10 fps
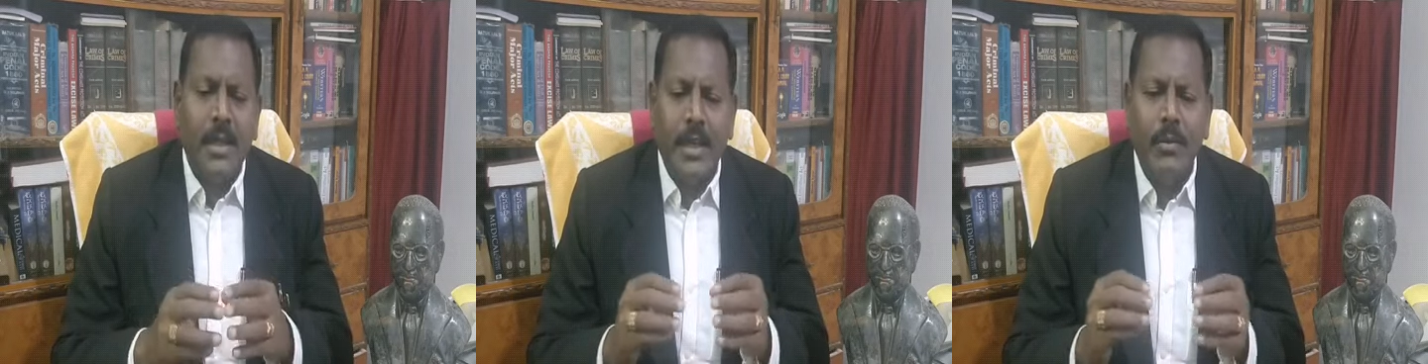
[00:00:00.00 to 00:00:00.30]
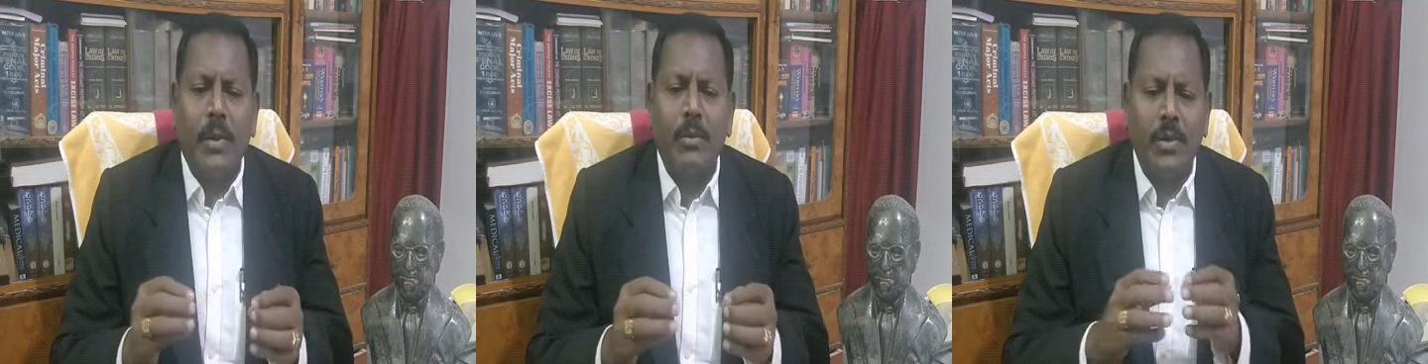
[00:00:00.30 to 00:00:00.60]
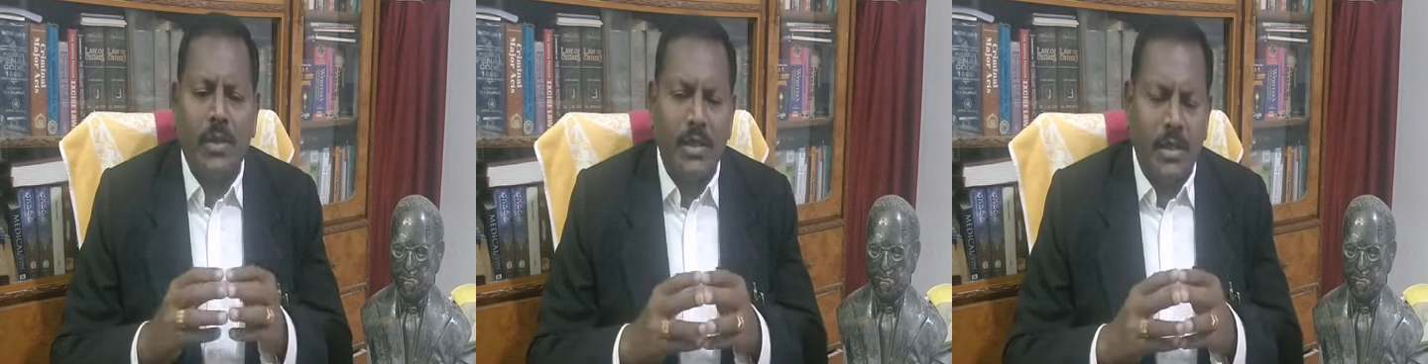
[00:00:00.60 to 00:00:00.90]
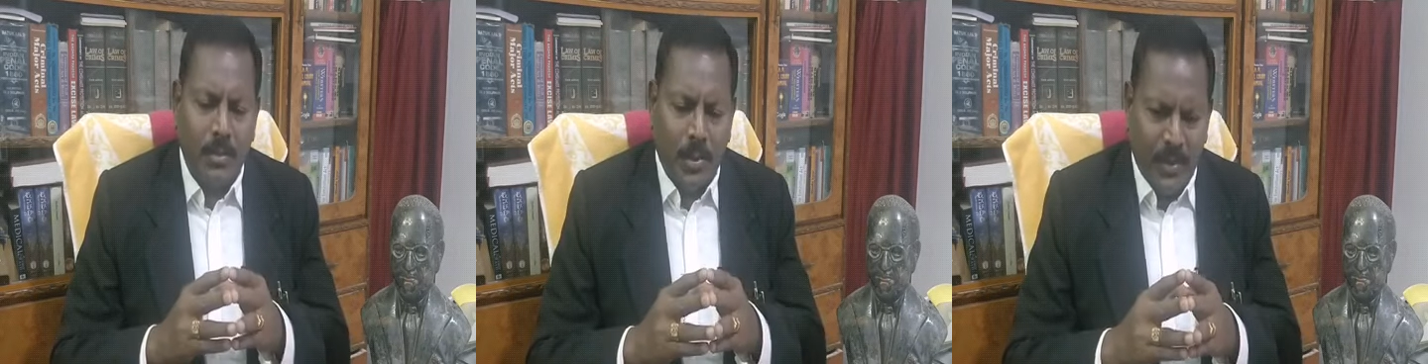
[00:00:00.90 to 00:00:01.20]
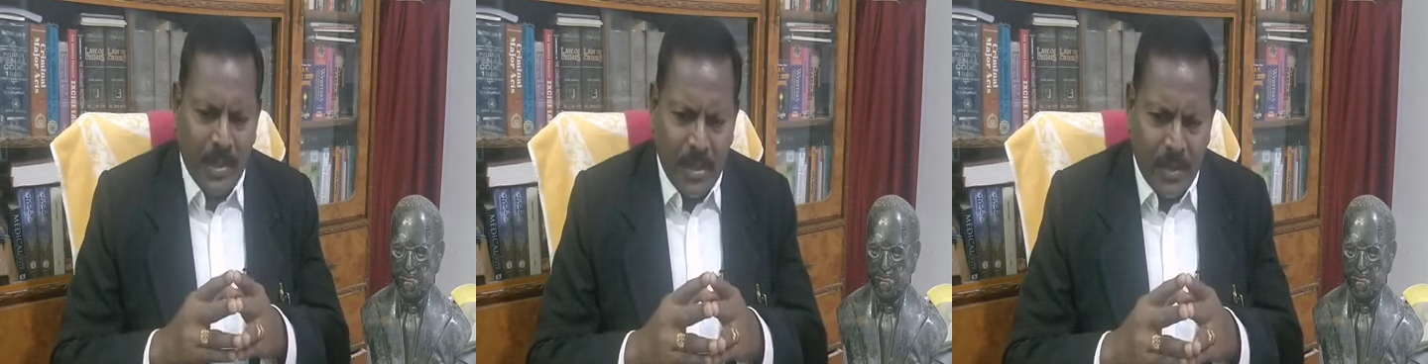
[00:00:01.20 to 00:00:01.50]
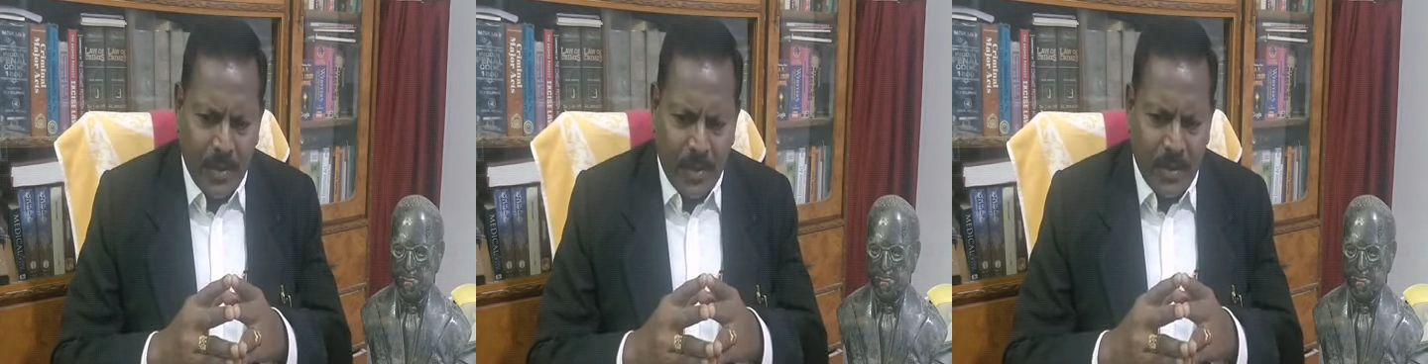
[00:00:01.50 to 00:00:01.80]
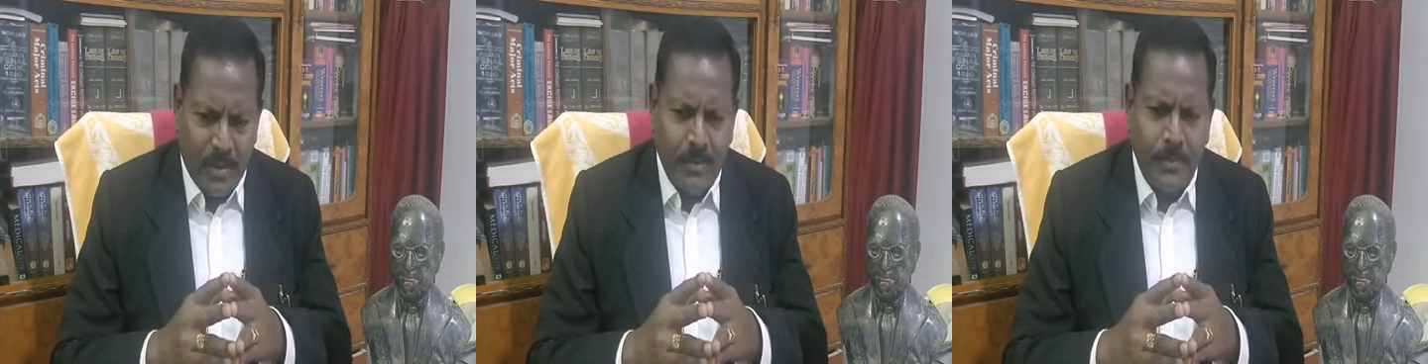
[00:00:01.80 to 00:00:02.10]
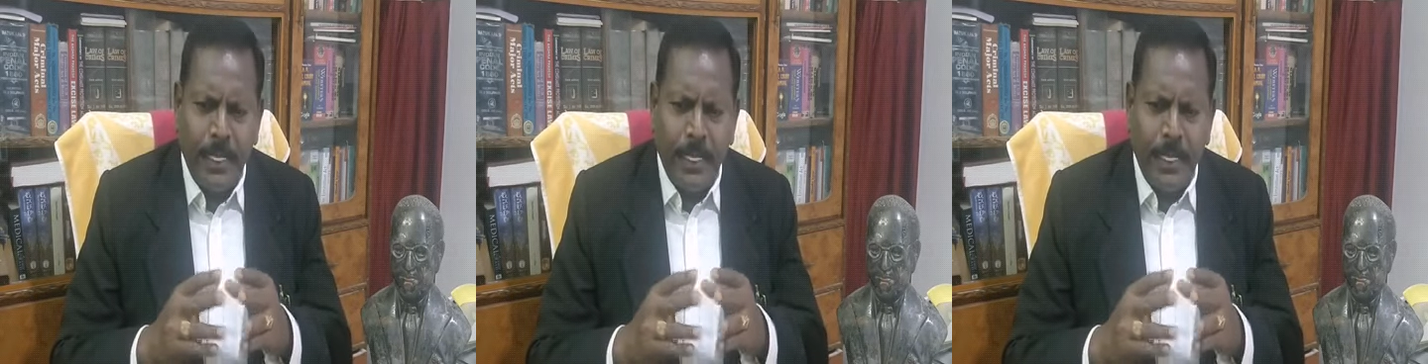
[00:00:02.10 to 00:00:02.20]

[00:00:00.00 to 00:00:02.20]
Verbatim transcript: in promotions in public services